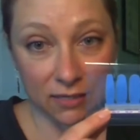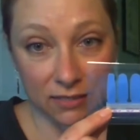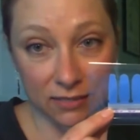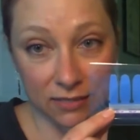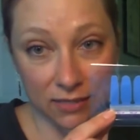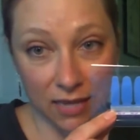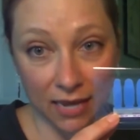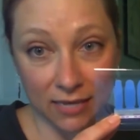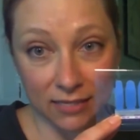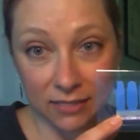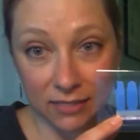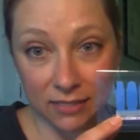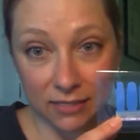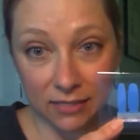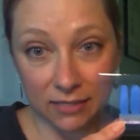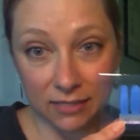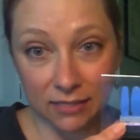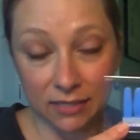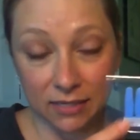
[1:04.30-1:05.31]

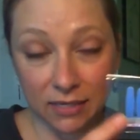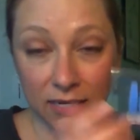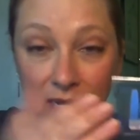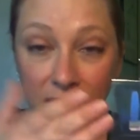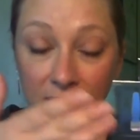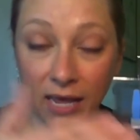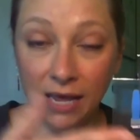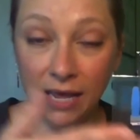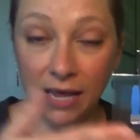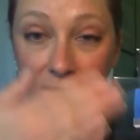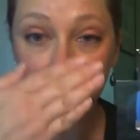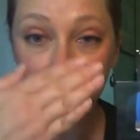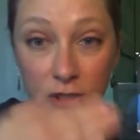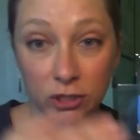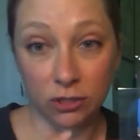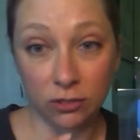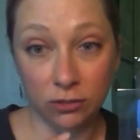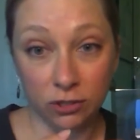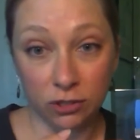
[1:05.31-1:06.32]
sizes and
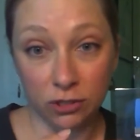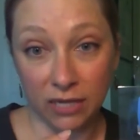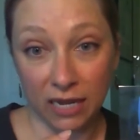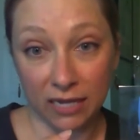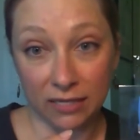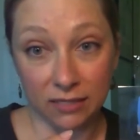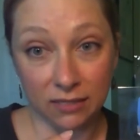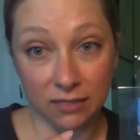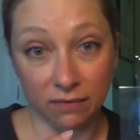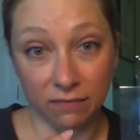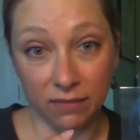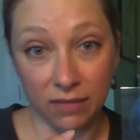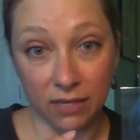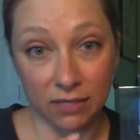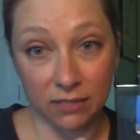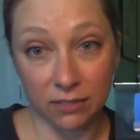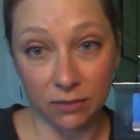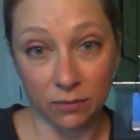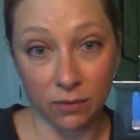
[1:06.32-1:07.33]
there's 2 sets of
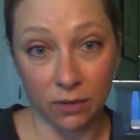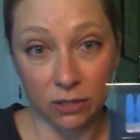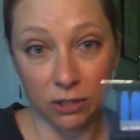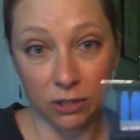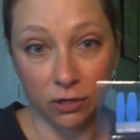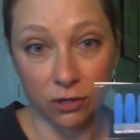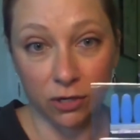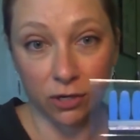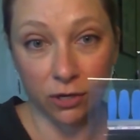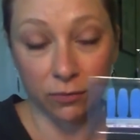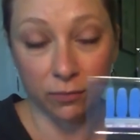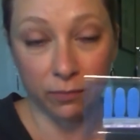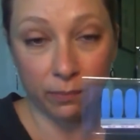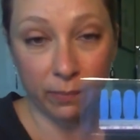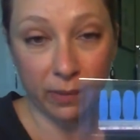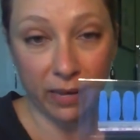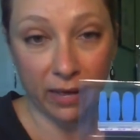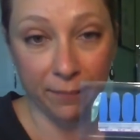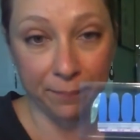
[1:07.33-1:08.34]
this, so I'll show you.
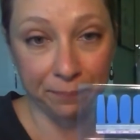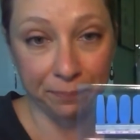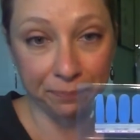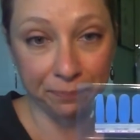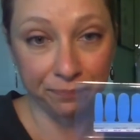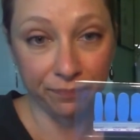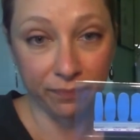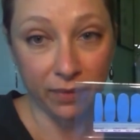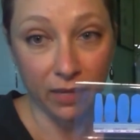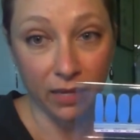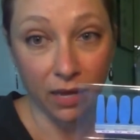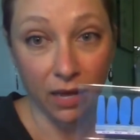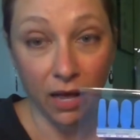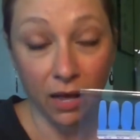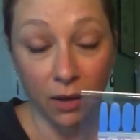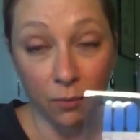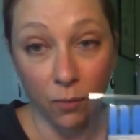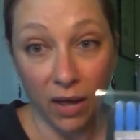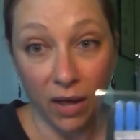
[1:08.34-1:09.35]
But
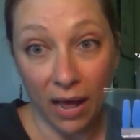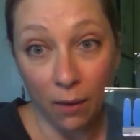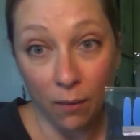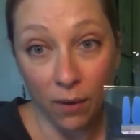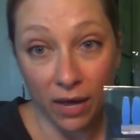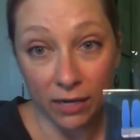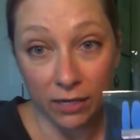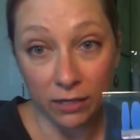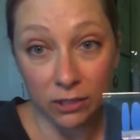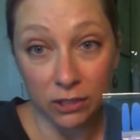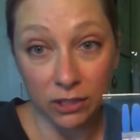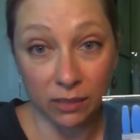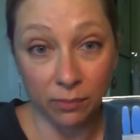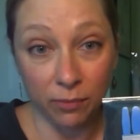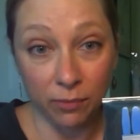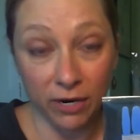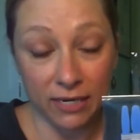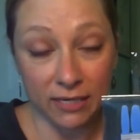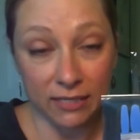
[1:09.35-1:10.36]
how I usually
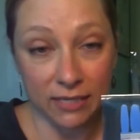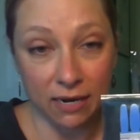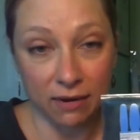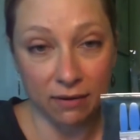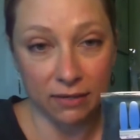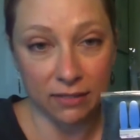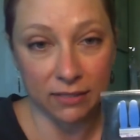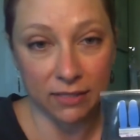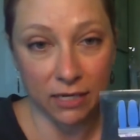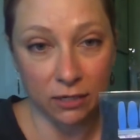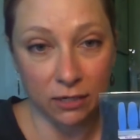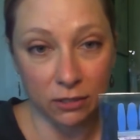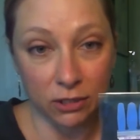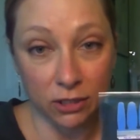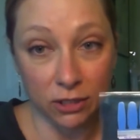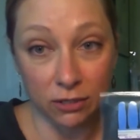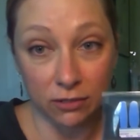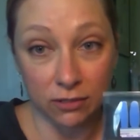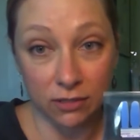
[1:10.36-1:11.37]
break it down is I
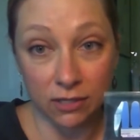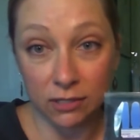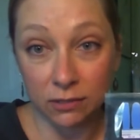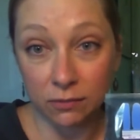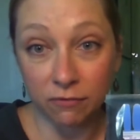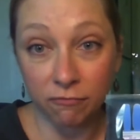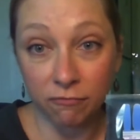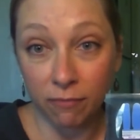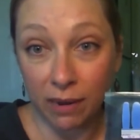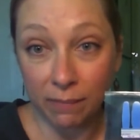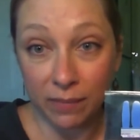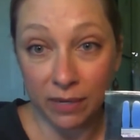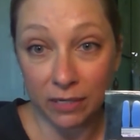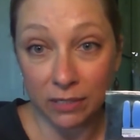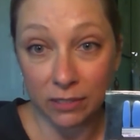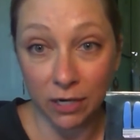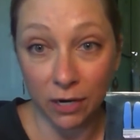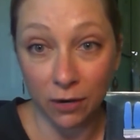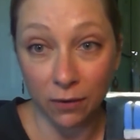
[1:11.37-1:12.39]
usually use this one for my
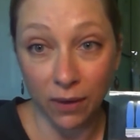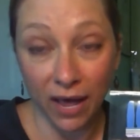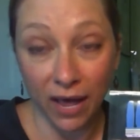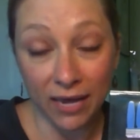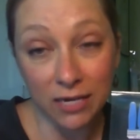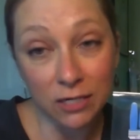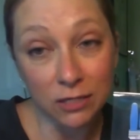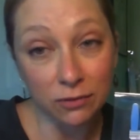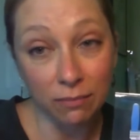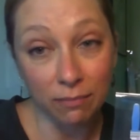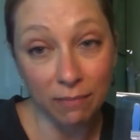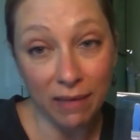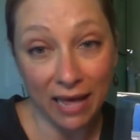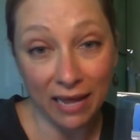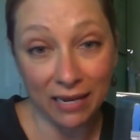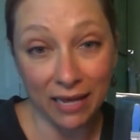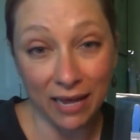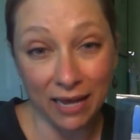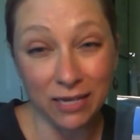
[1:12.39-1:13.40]
big toe. I can do a
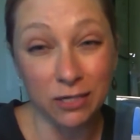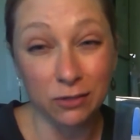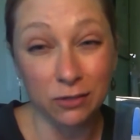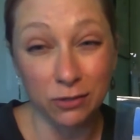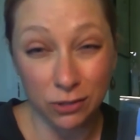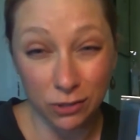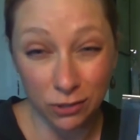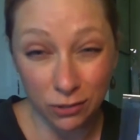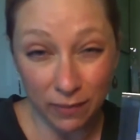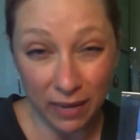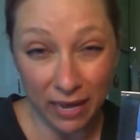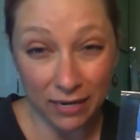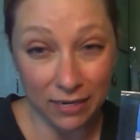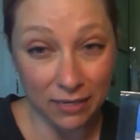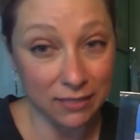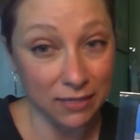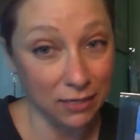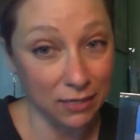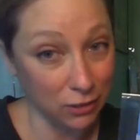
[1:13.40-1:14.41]
mani, I can do 2
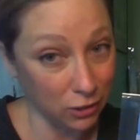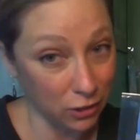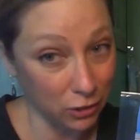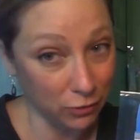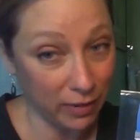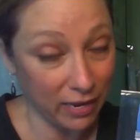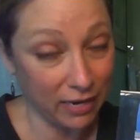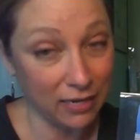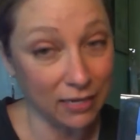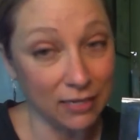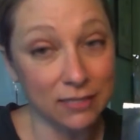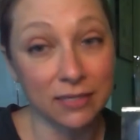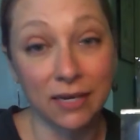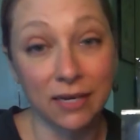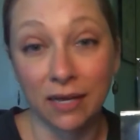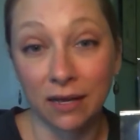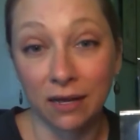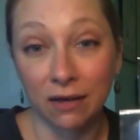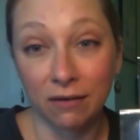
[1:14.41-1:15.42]
manis and 2 pedis
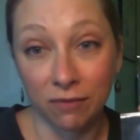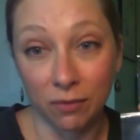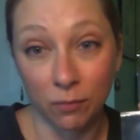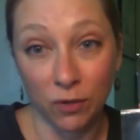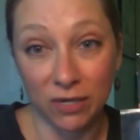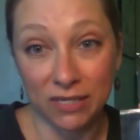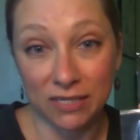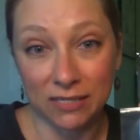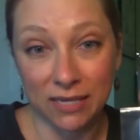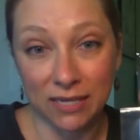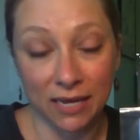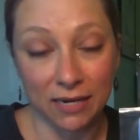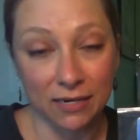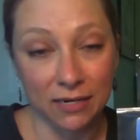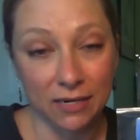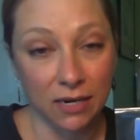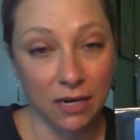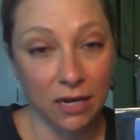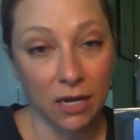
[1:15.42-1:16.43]
from one set.
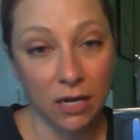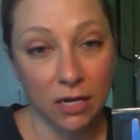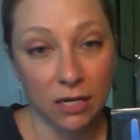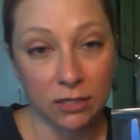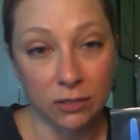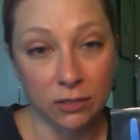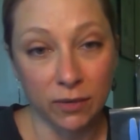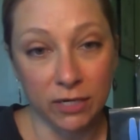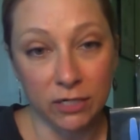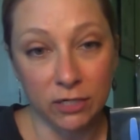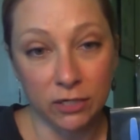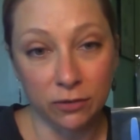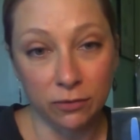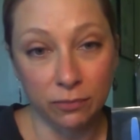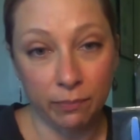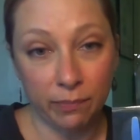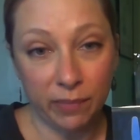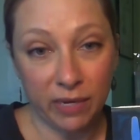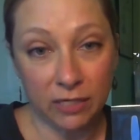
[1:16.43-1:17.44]
So I
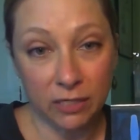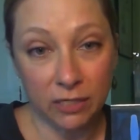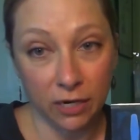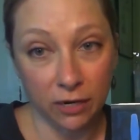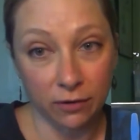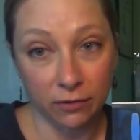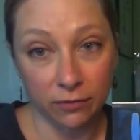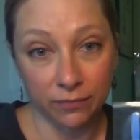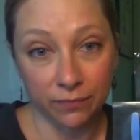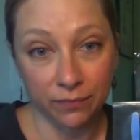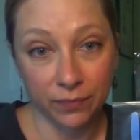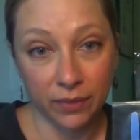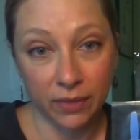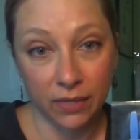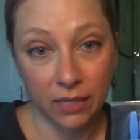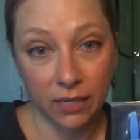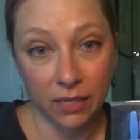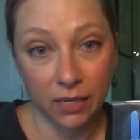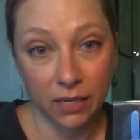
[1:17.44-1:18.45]
do big toe,
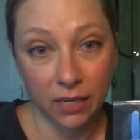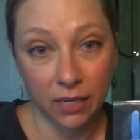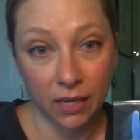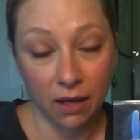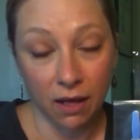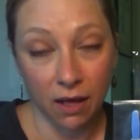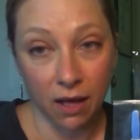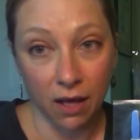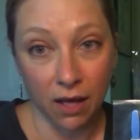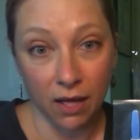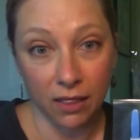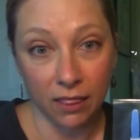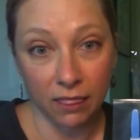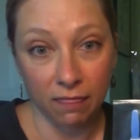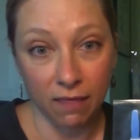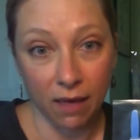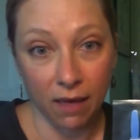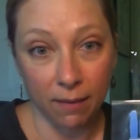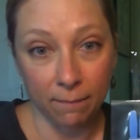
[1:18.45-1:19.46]

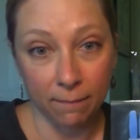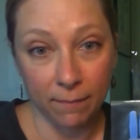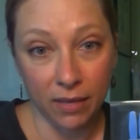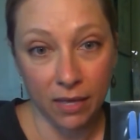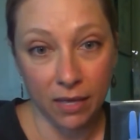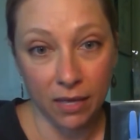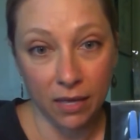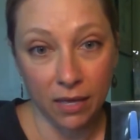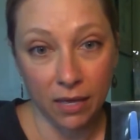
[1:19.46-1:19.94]
thumb,